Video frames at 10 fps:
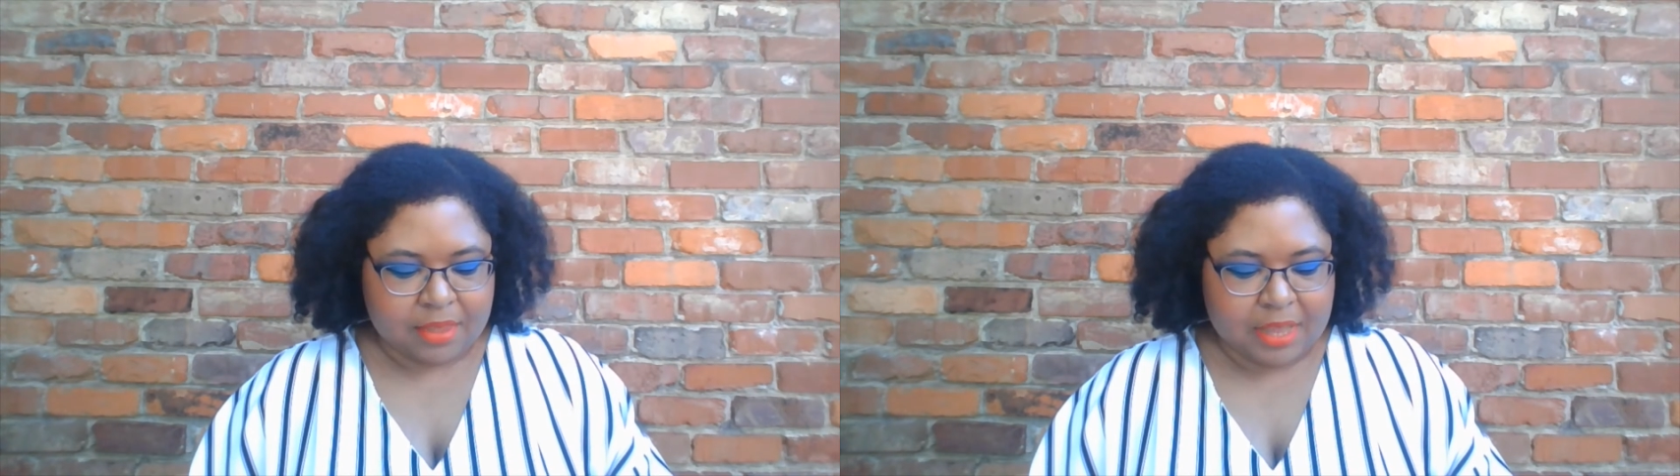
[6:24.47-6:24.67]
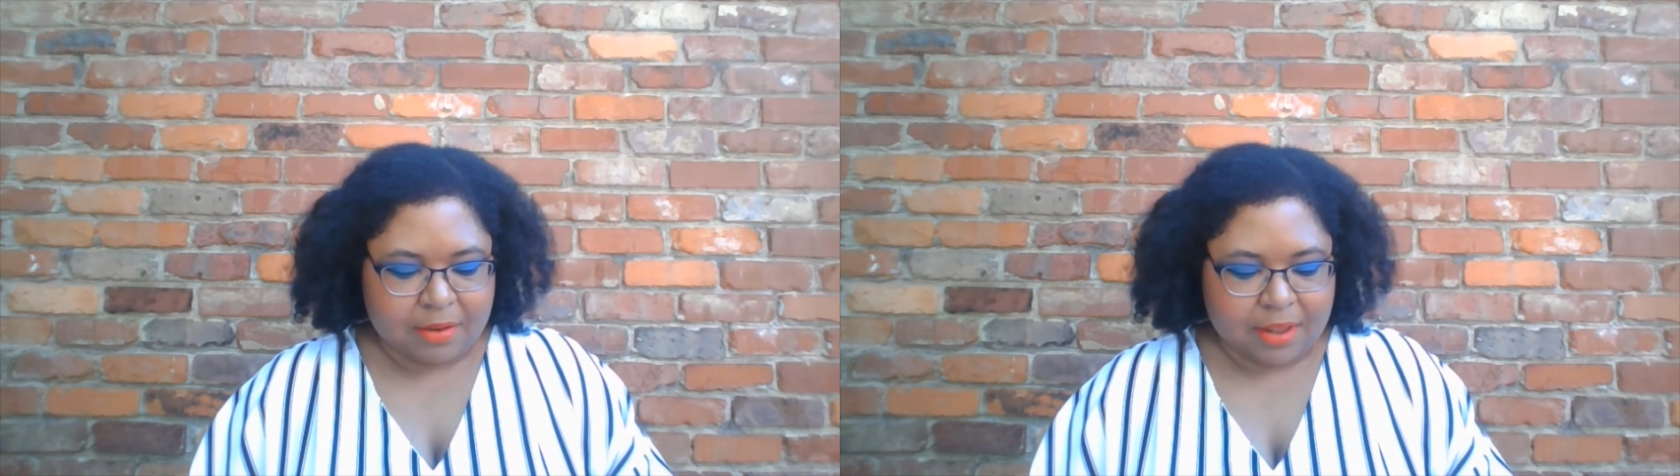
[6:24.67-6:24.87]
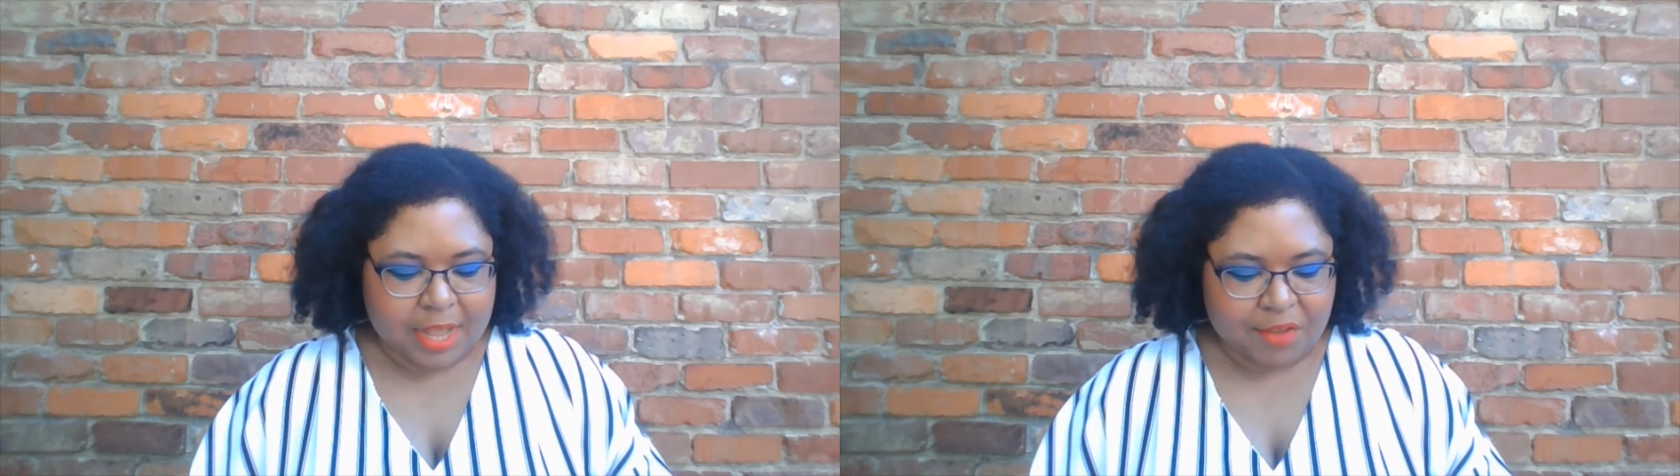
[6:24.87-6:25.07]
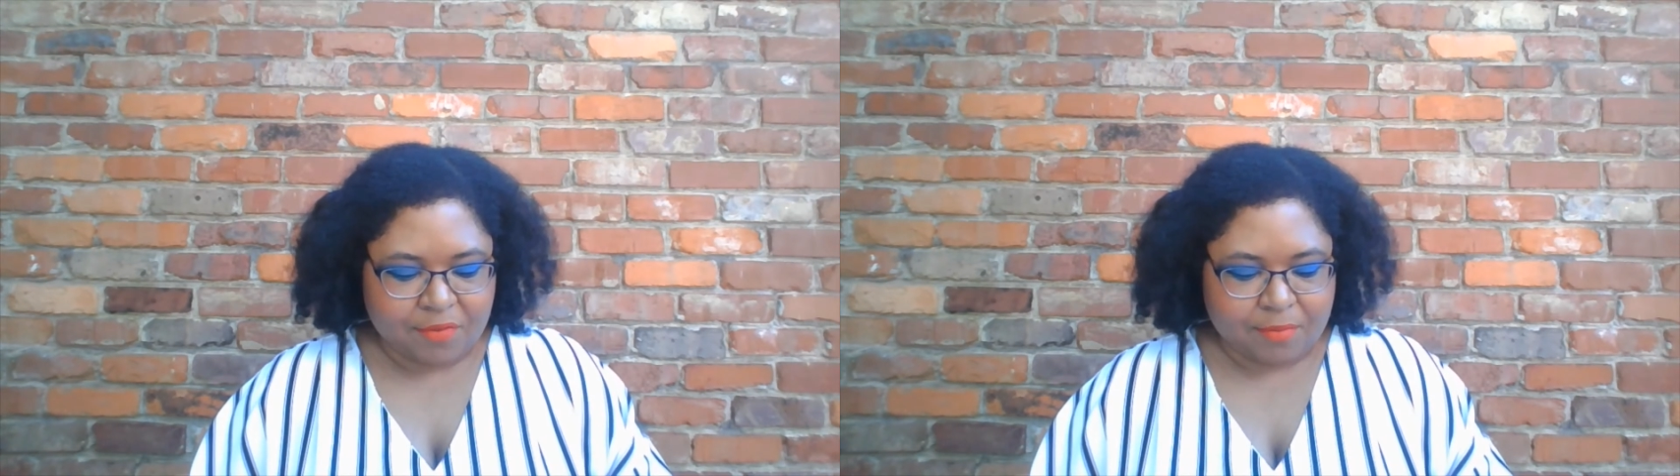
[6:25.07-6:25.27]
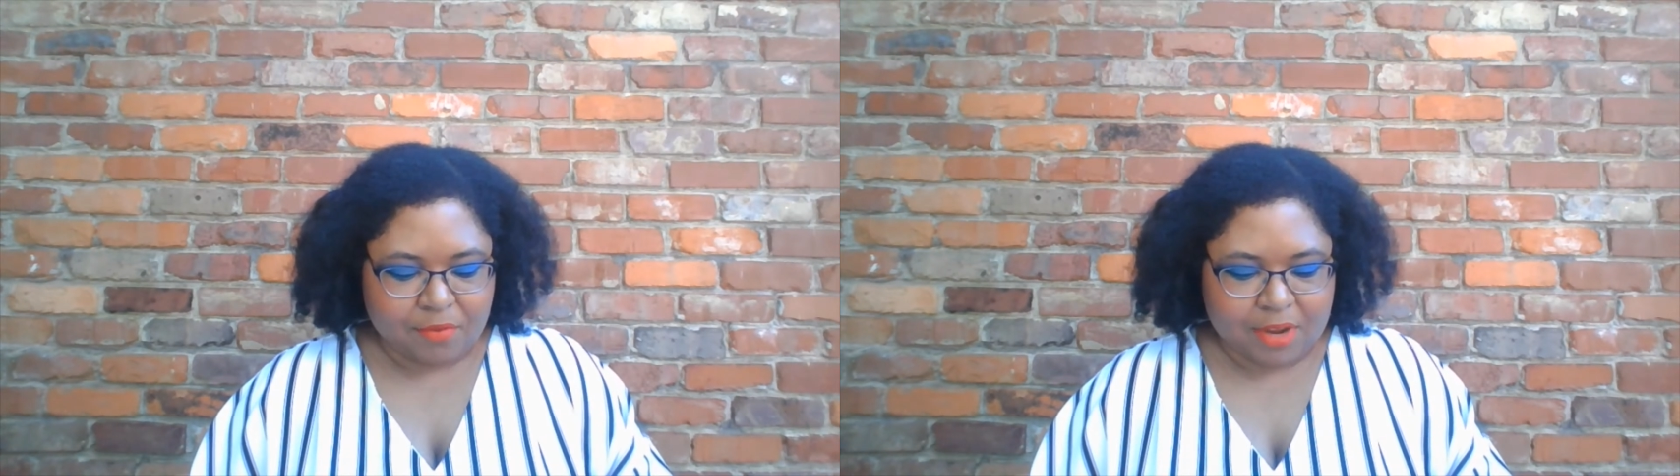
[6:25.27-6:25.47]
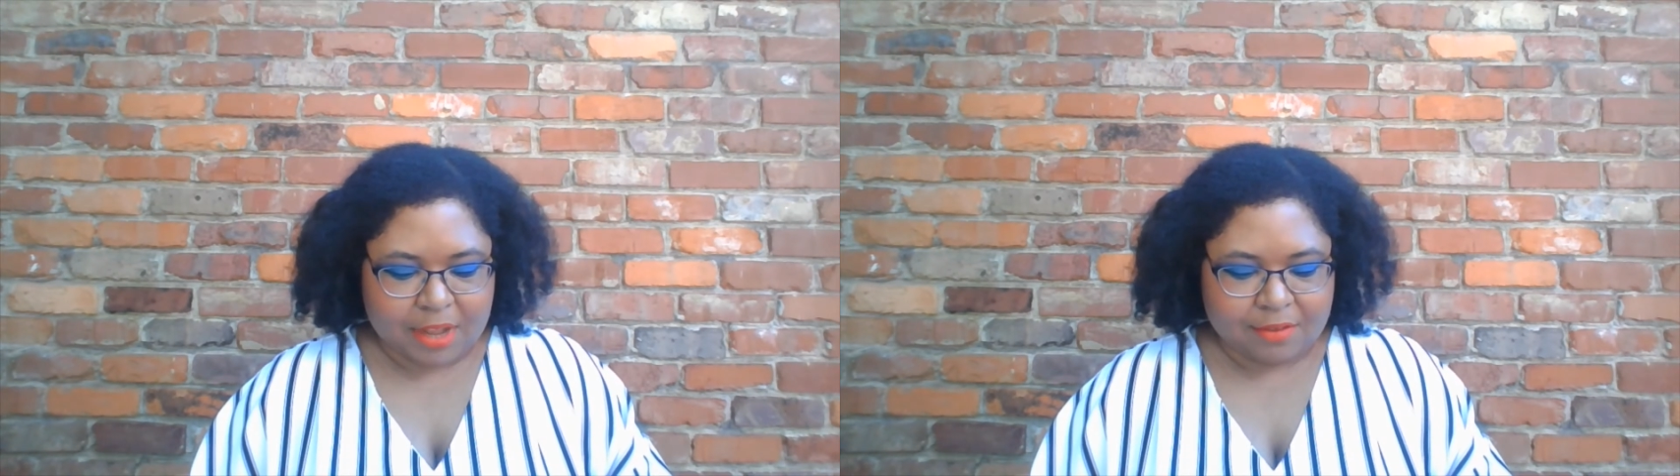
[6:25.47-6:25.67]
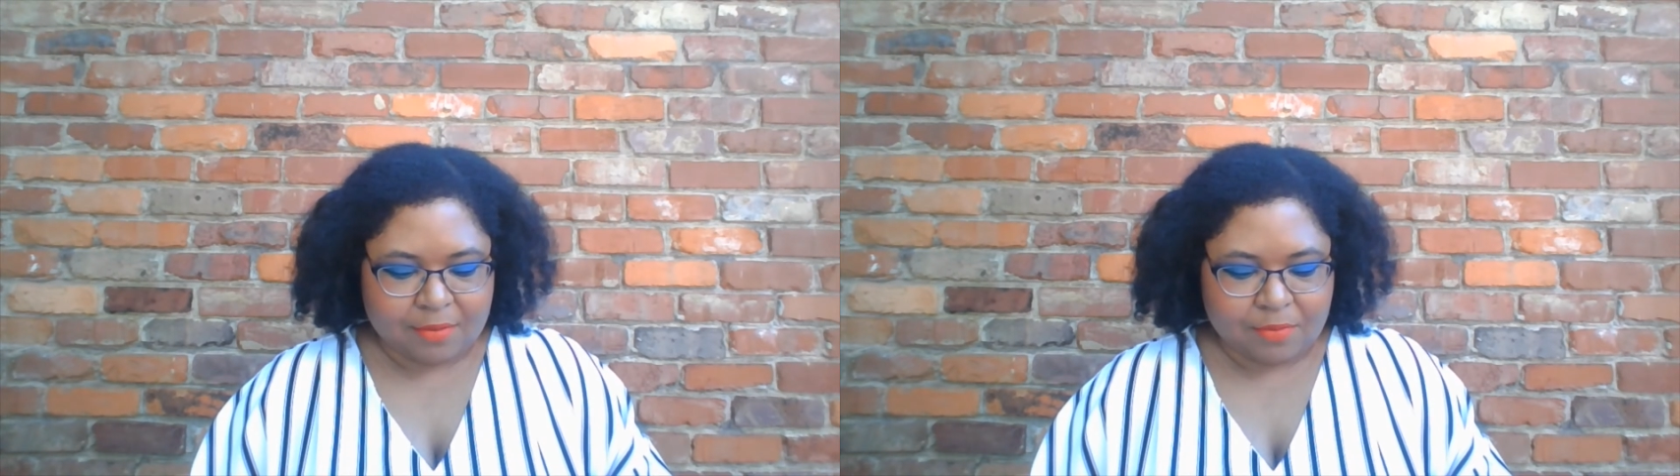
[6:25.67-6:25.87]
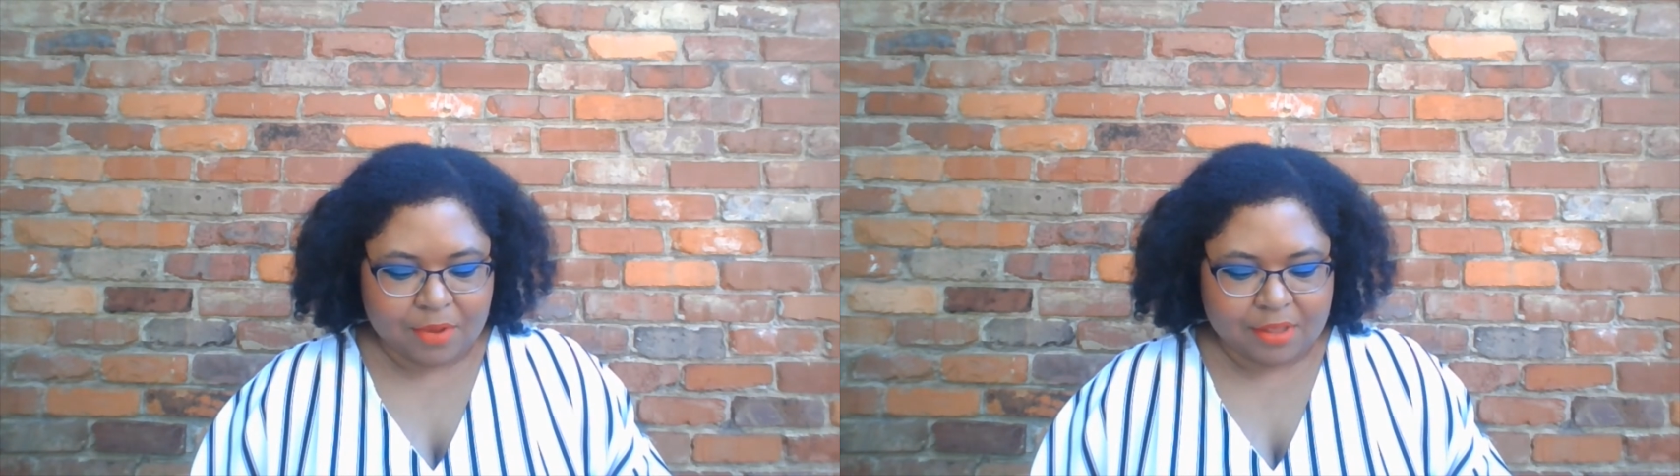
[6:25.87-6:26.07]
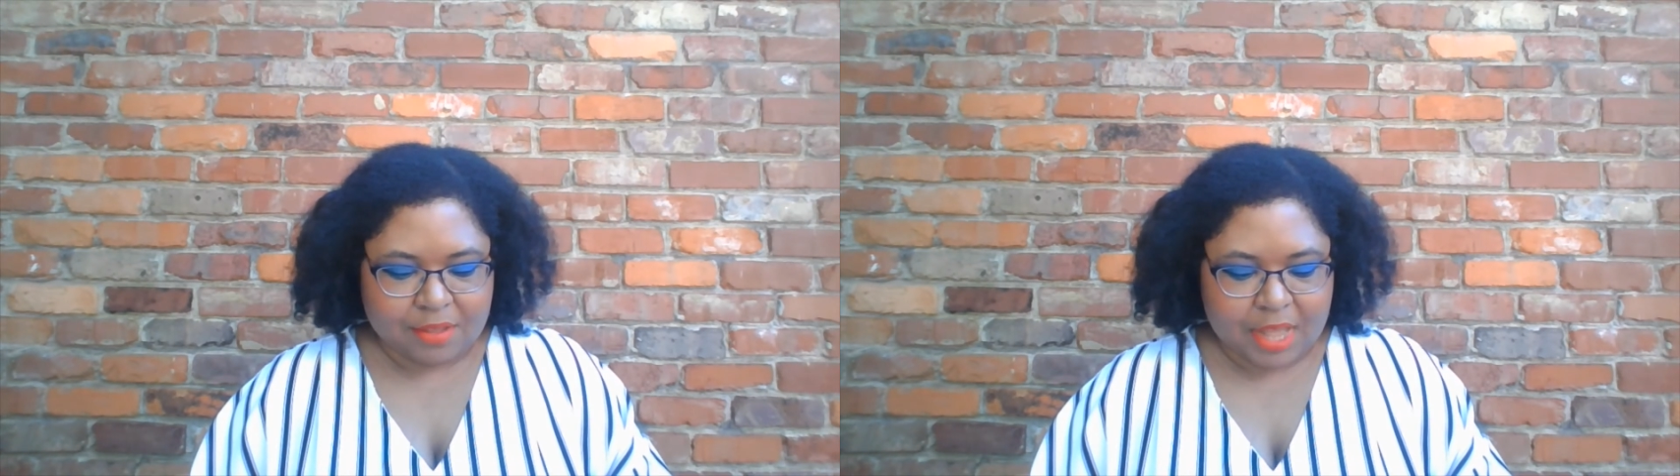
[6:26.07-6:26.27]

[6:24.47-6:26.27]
In life, Jackson was